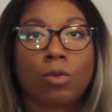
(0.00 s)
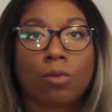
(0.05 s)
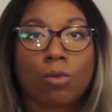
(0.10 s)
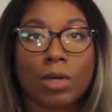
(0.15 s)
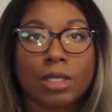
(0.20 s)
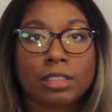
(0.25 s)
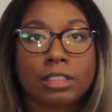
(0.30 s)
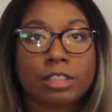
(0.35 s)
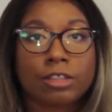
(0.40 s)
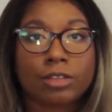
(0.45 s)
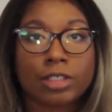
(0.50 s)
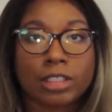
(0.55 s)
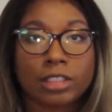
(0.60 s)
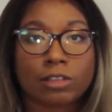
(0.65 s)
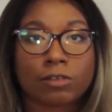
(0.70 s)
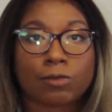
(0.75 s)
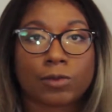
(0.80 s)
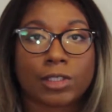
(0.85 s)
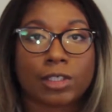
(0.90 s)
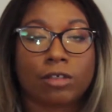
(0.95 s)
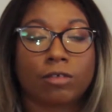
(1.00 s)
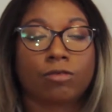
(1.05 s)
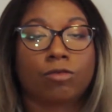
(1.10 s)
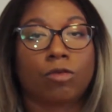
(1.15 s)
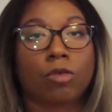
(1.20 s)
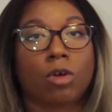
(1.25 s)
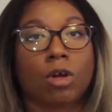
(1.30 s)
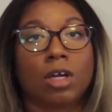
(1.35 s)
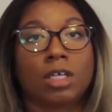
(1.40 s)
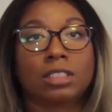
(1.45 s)
went to Israel
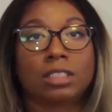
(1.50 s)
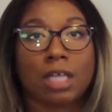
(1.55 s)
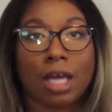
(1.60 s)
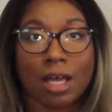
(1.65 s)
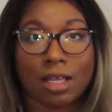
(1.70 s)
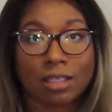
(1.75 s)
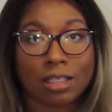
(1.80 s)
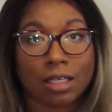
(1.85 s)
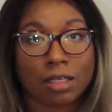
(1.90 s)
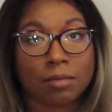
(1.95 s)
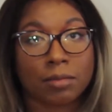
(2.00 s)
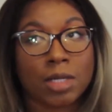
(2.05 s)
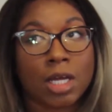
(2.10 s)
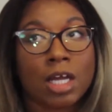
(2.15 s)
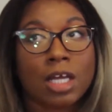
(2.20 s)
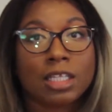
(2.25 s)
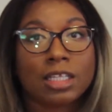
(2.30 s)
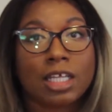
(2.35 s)
for asylum,